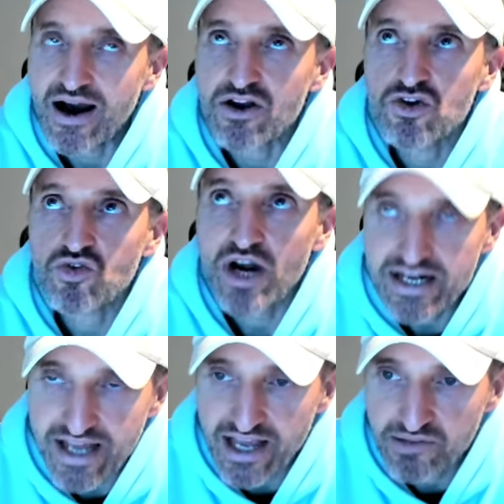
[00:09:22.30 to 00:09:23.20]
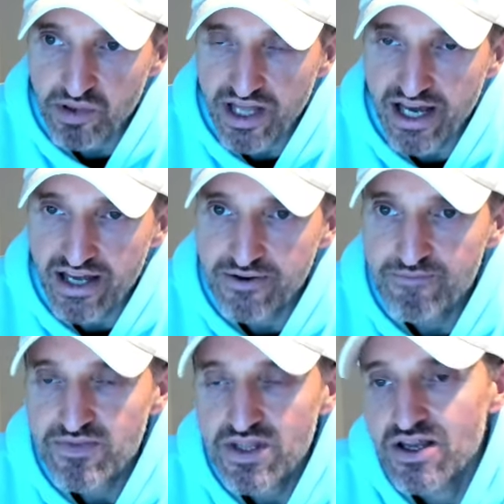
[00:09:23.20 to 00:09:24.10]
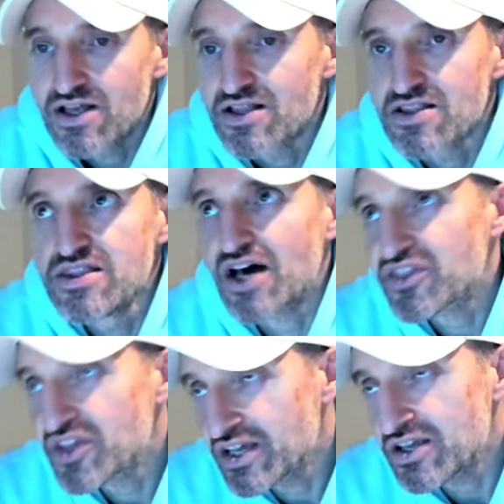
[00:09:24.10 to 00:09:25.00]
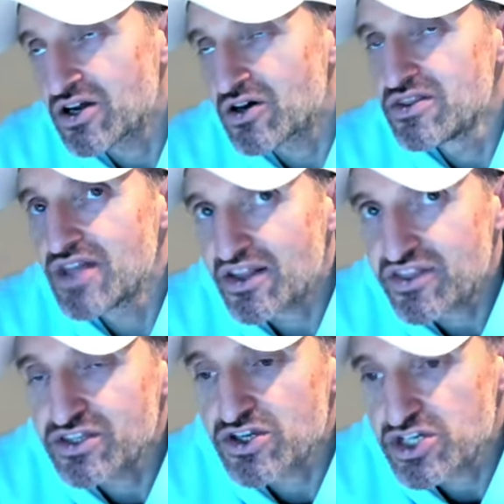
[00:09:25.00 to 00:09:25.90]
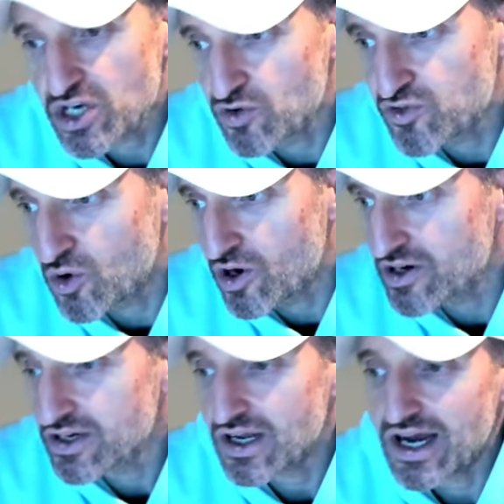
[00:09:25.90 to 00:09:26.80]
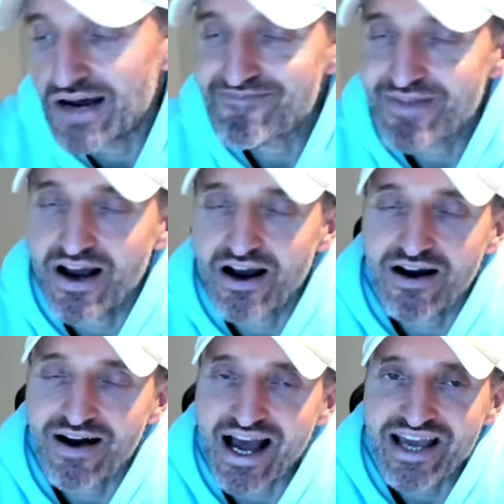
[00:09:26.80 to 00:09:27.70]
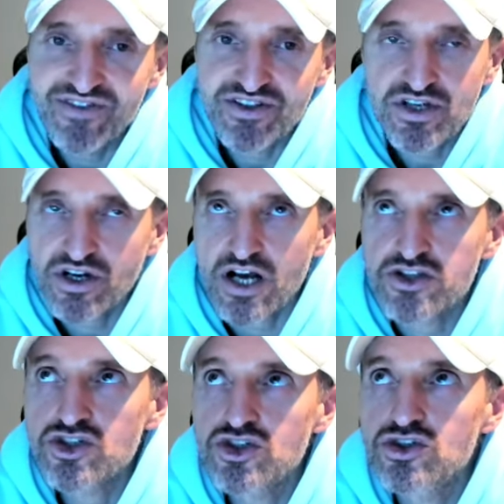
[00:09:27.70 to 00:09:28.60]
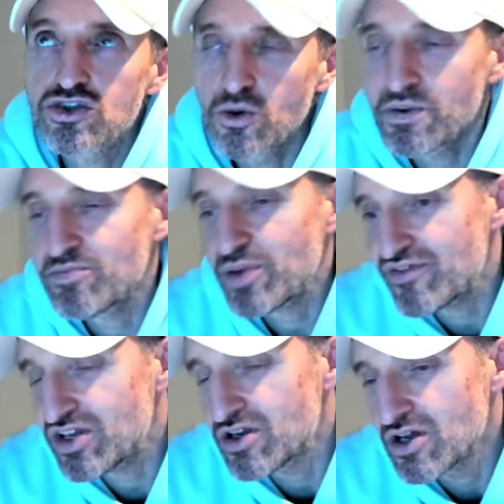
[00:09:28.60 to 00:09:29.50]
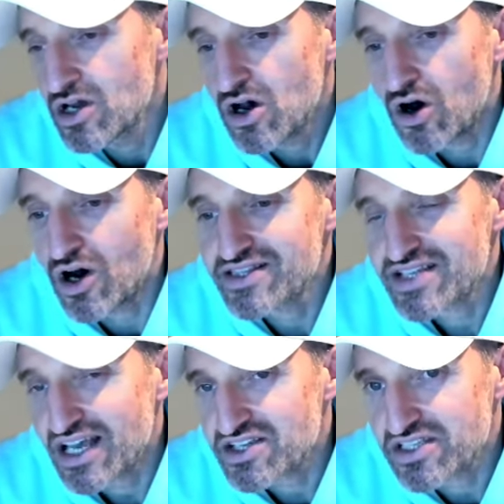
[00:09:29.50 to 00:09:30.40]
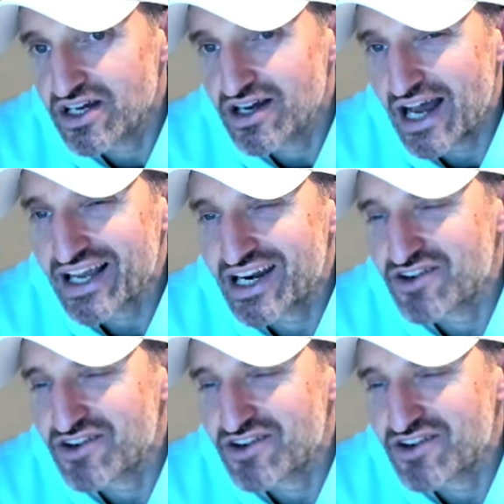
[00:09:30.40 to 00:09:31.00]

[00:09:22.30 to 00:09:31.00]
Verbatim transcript: great game plan. Nothing, you know, nothing to show for it. Uh, I even took a stupid pivot on Tesla. I kind of